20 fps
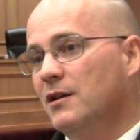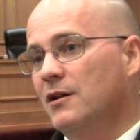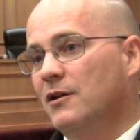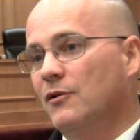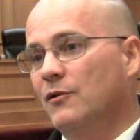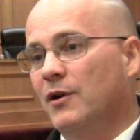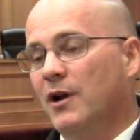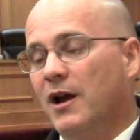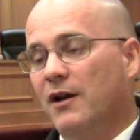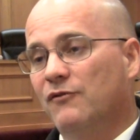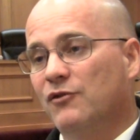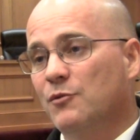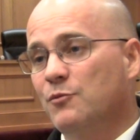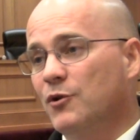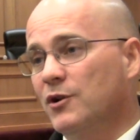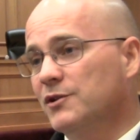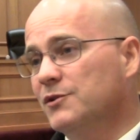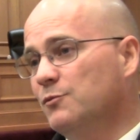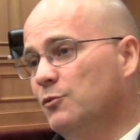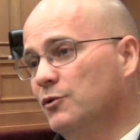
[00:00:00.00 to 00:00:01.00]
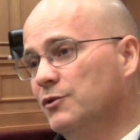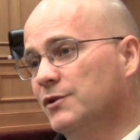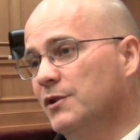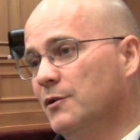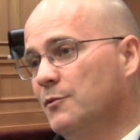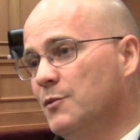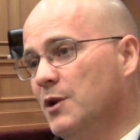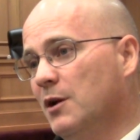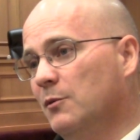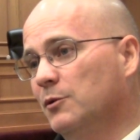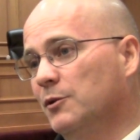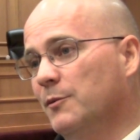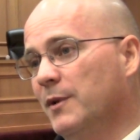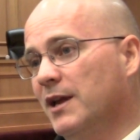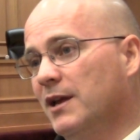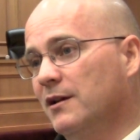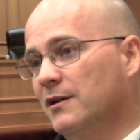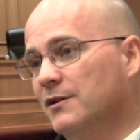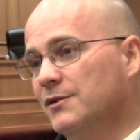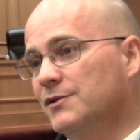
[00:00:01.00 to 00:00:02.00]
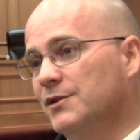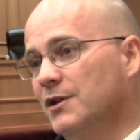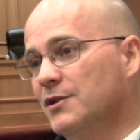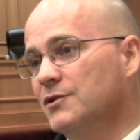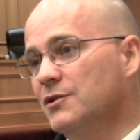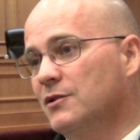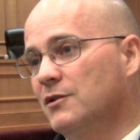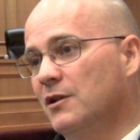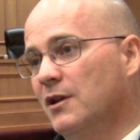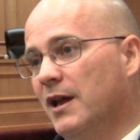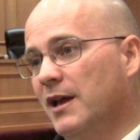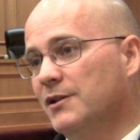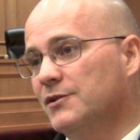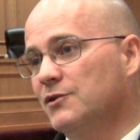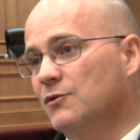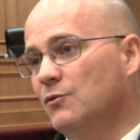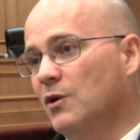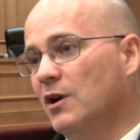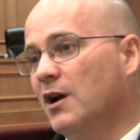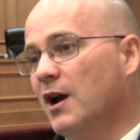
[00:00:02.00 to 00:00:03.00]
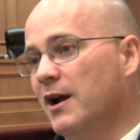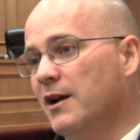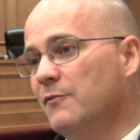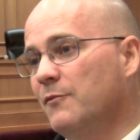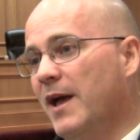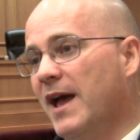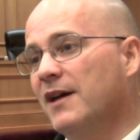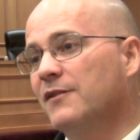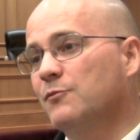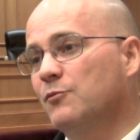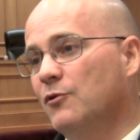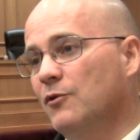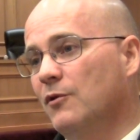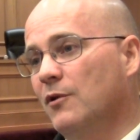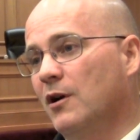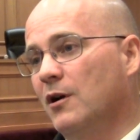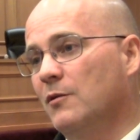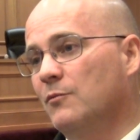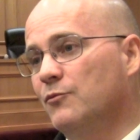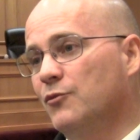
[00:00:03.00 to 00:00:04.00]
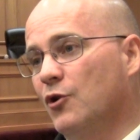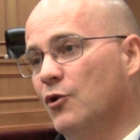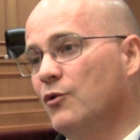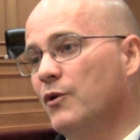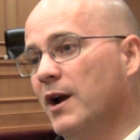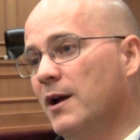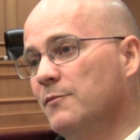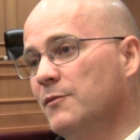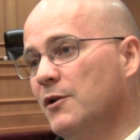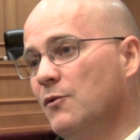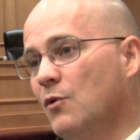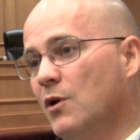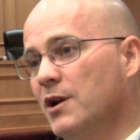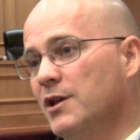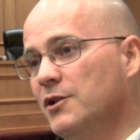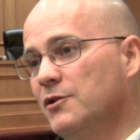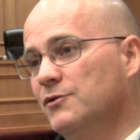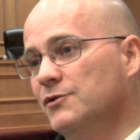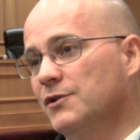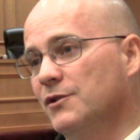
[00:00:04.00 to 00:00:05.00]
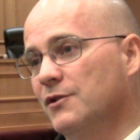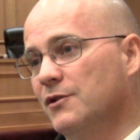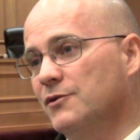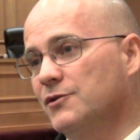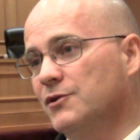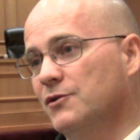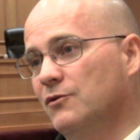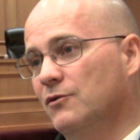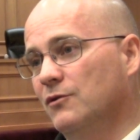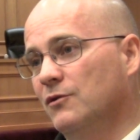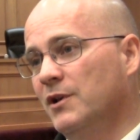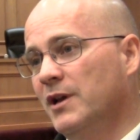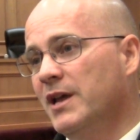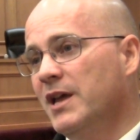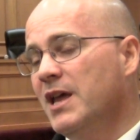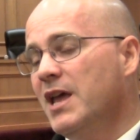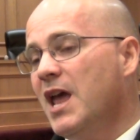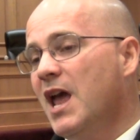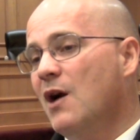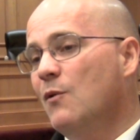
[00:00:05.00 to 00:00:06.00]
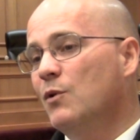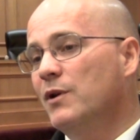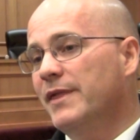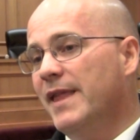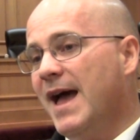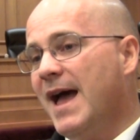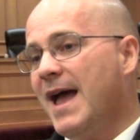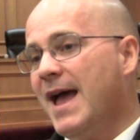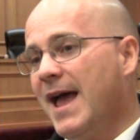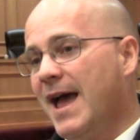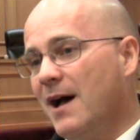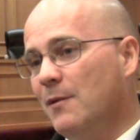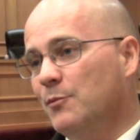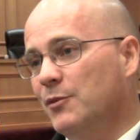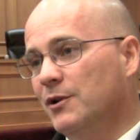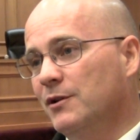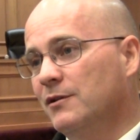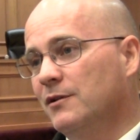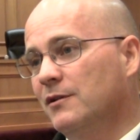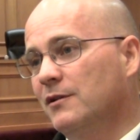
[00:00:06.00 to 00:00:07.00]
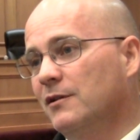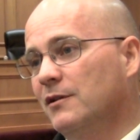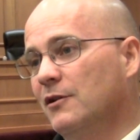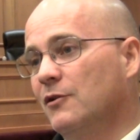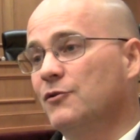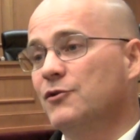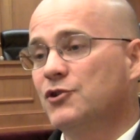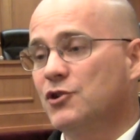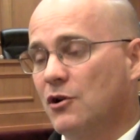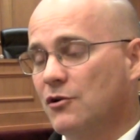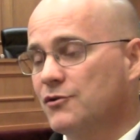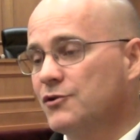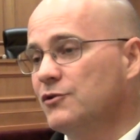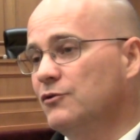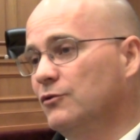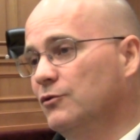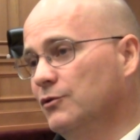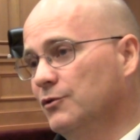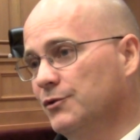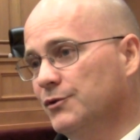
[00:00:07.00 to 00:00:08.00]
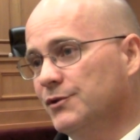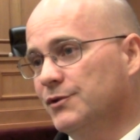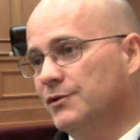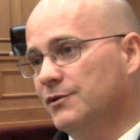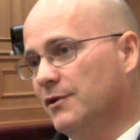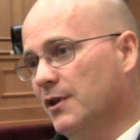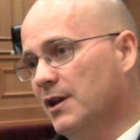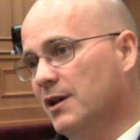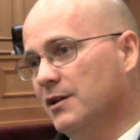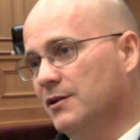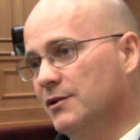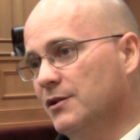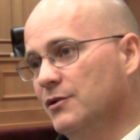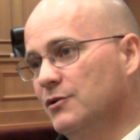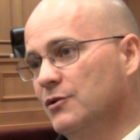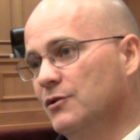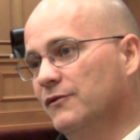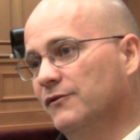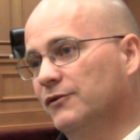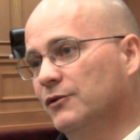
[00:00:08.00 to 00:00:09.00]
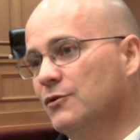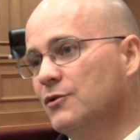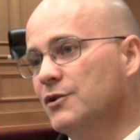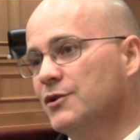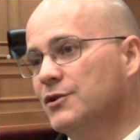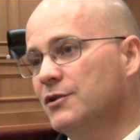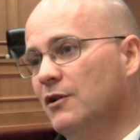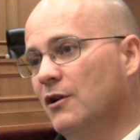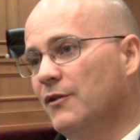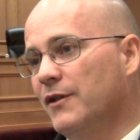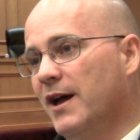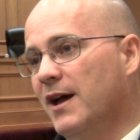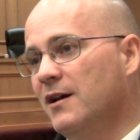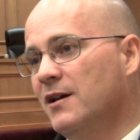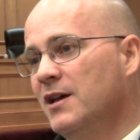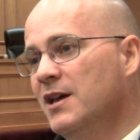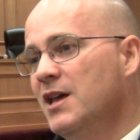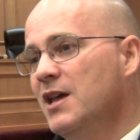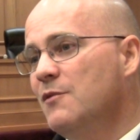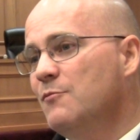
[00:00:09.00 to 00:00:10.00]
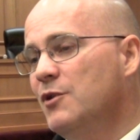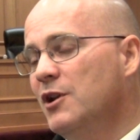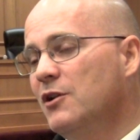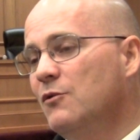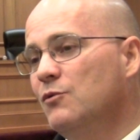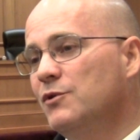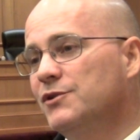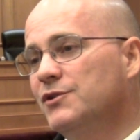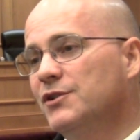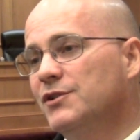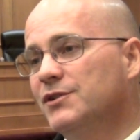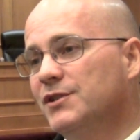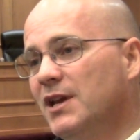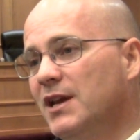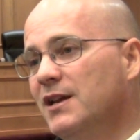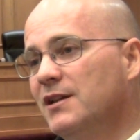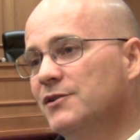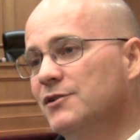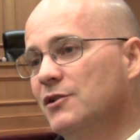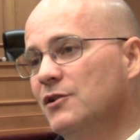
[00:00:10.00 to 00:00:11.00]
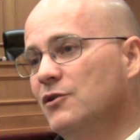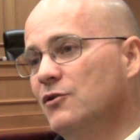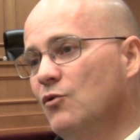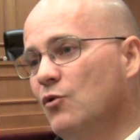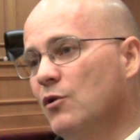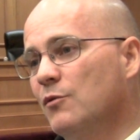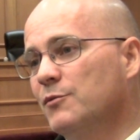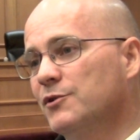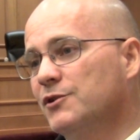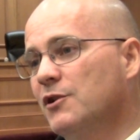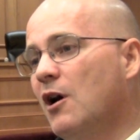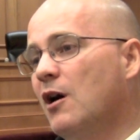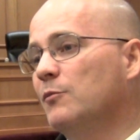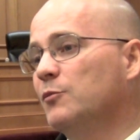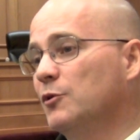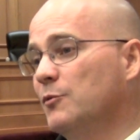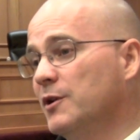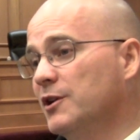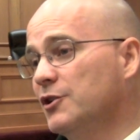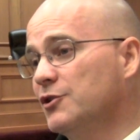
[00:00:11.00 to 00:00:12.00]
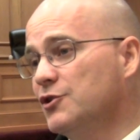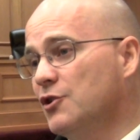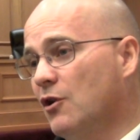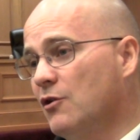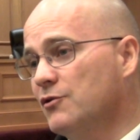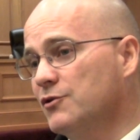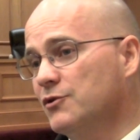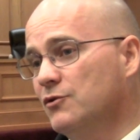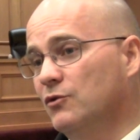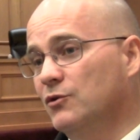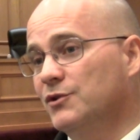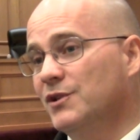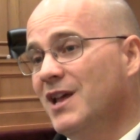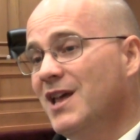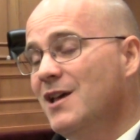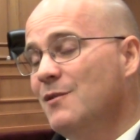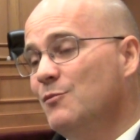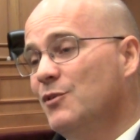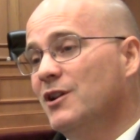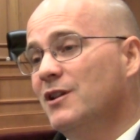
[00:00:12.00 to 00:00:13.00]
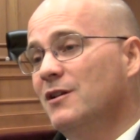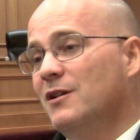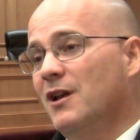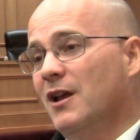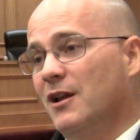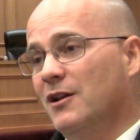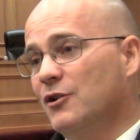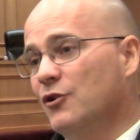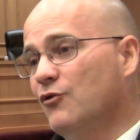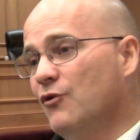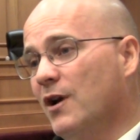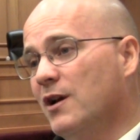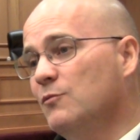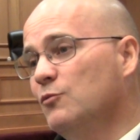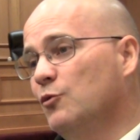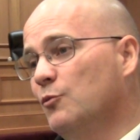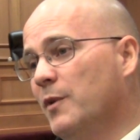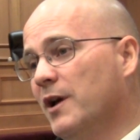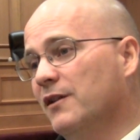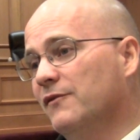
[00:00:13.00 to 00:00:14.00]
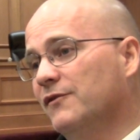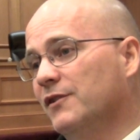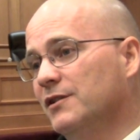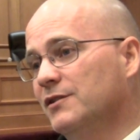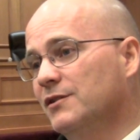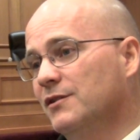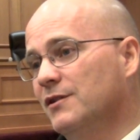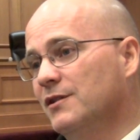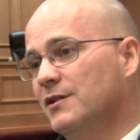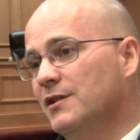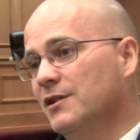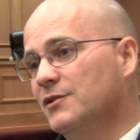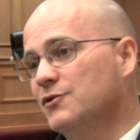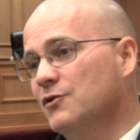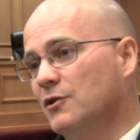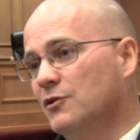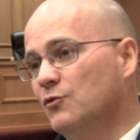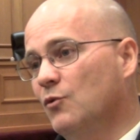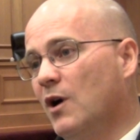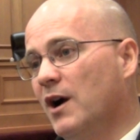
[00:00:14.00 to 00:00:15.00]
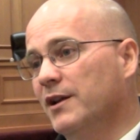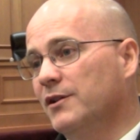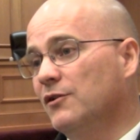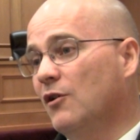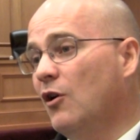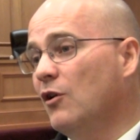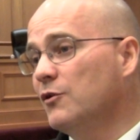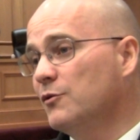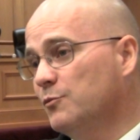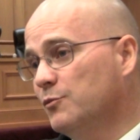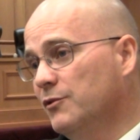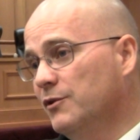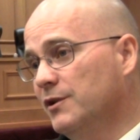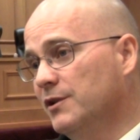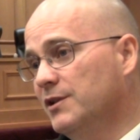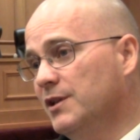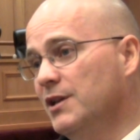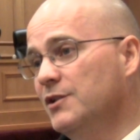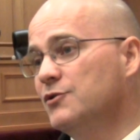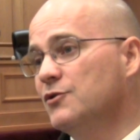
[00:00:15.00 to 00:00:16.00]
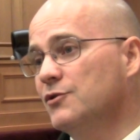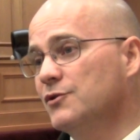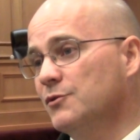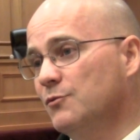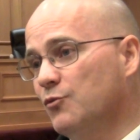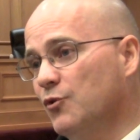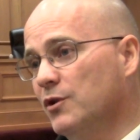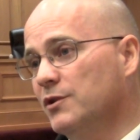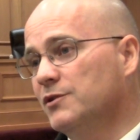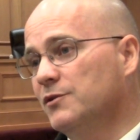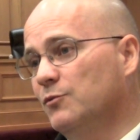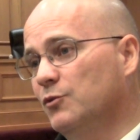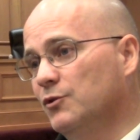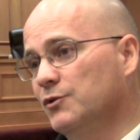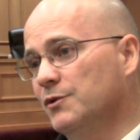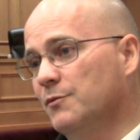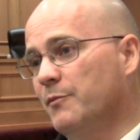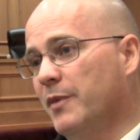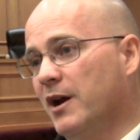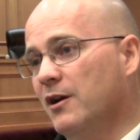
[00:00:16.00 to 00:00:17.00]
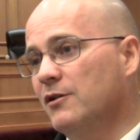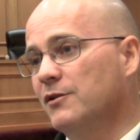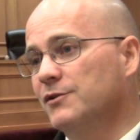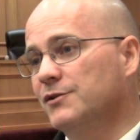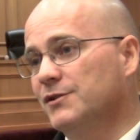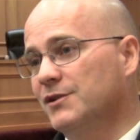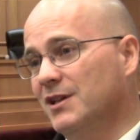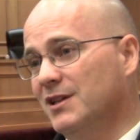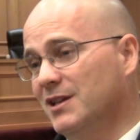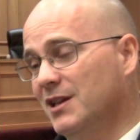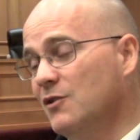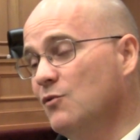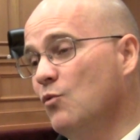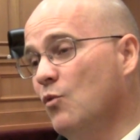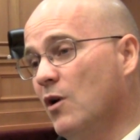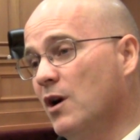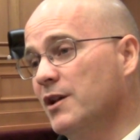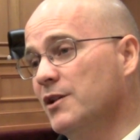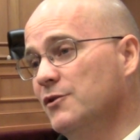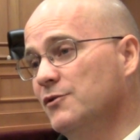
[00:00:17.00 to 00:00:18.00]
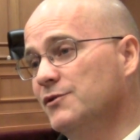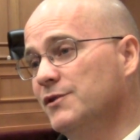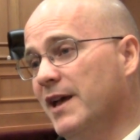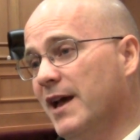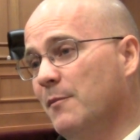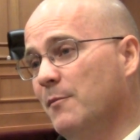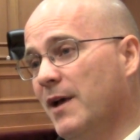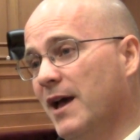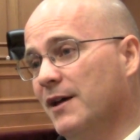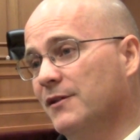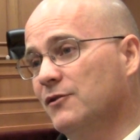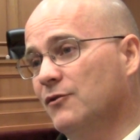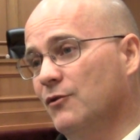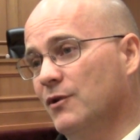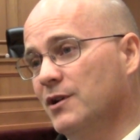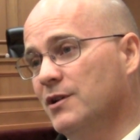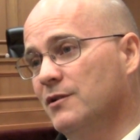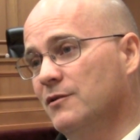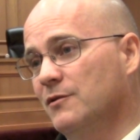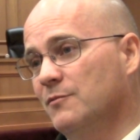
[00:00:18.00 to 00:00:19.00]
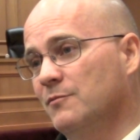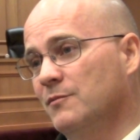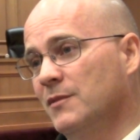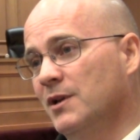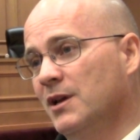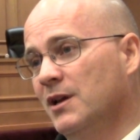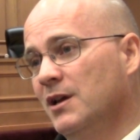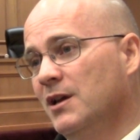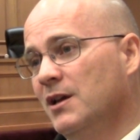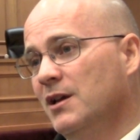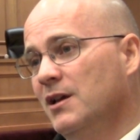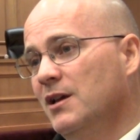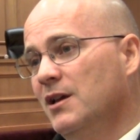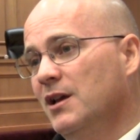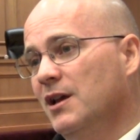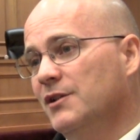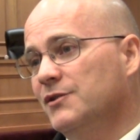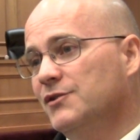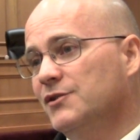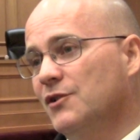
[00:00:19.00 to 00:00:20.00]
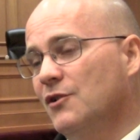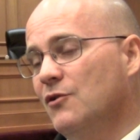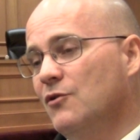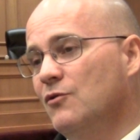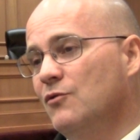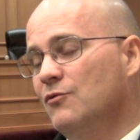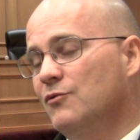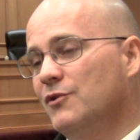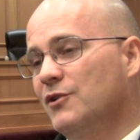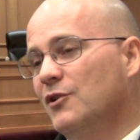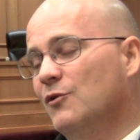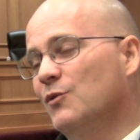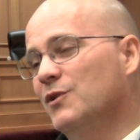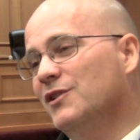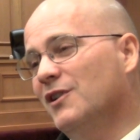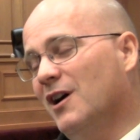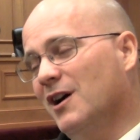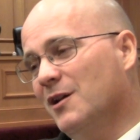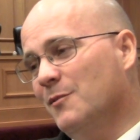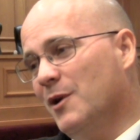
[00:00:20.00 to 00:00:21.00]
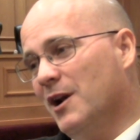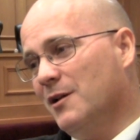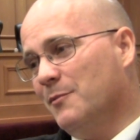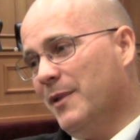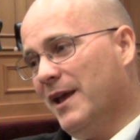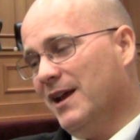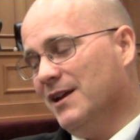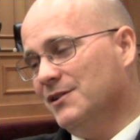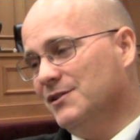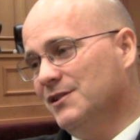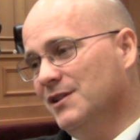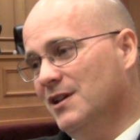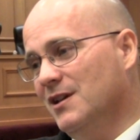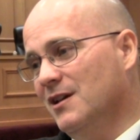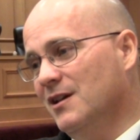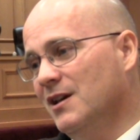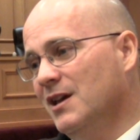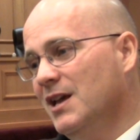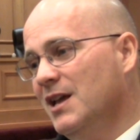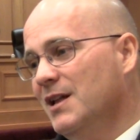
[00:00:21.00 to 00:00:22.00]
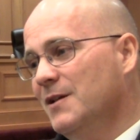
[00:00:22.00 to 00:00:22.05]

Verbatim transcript: You know, every principal is going to be able to make a decision as to what kind of math pro um, program they want to use at their school. And when that happened, you know, the charter schools, they continued to flourish and all that, but it was just seen as an enormous compliment to charter schools, but an, an incredible benefit to the district wide, to all the, the teachers and principals and parents that didn't want to use that math curriculum. And so, you know, we talk about a panacea